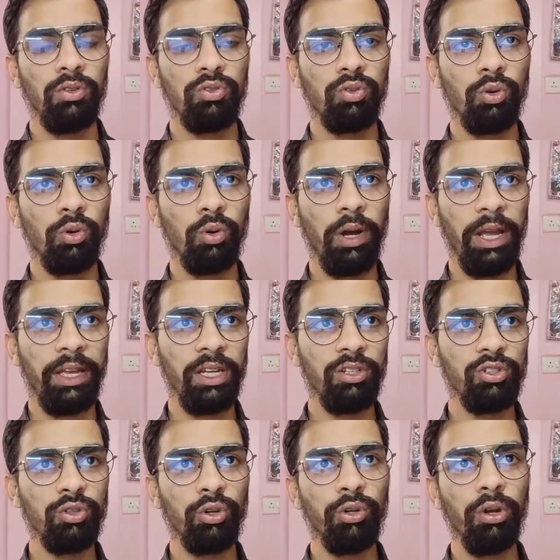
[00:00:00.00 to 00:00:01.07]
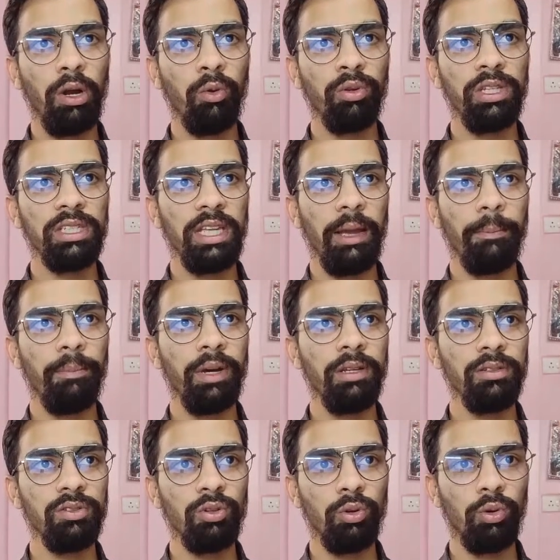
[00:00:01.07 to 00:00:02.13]
So I can show you how this
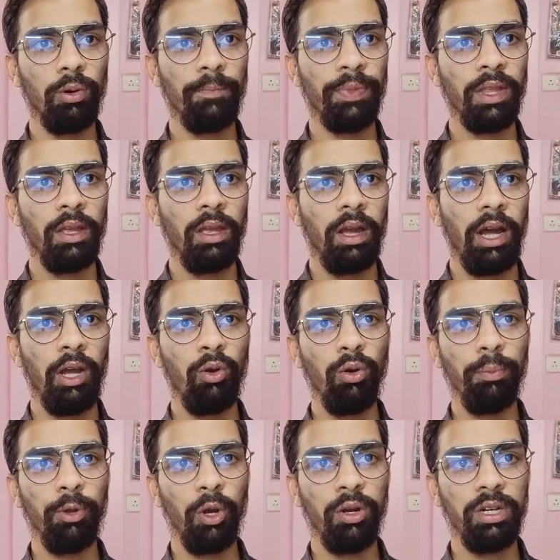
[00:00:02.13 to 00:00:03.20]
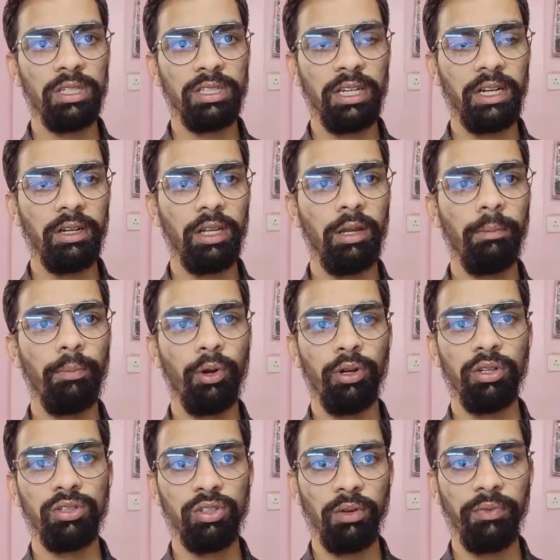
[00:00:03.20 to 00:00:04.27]
happens. So I hope you understand the
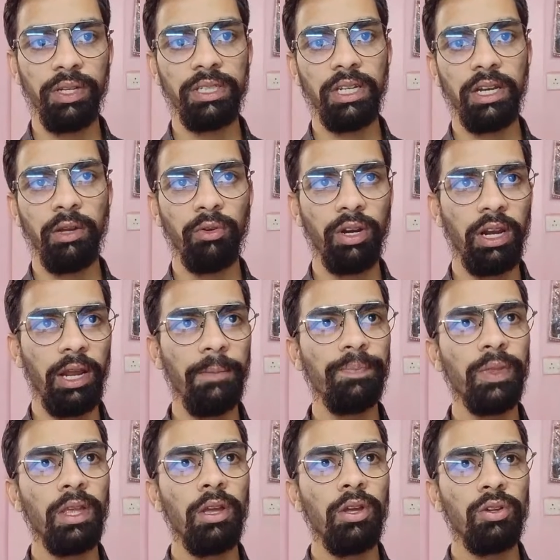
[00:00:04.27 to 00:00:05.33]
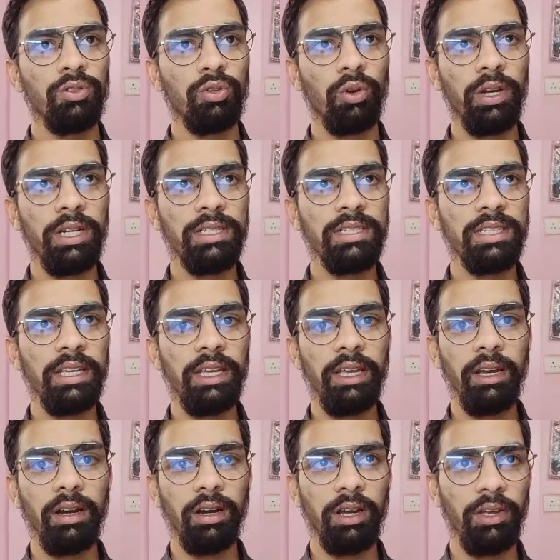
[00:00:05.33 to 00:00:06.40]
importance of each and every line. So let's say
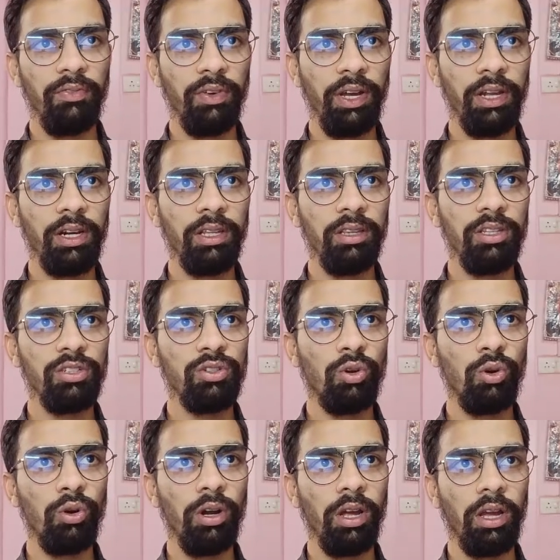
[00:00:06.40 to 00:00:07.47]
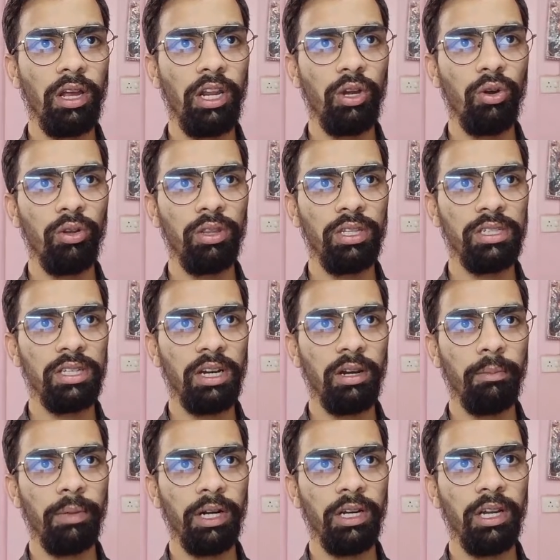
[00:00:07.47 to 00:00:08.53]
if I run this code, click on this
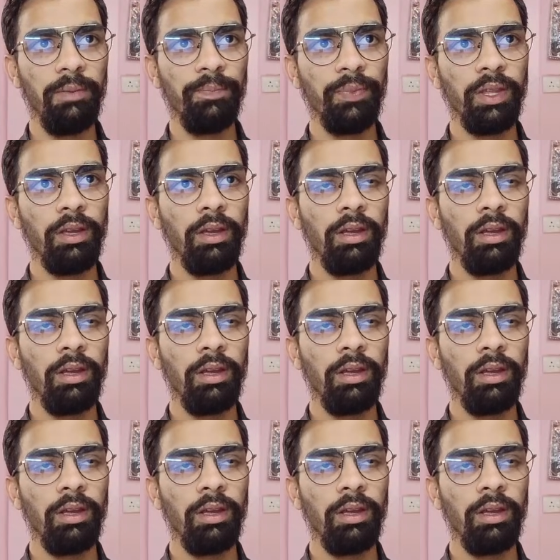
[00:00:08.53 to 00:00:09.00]
run button,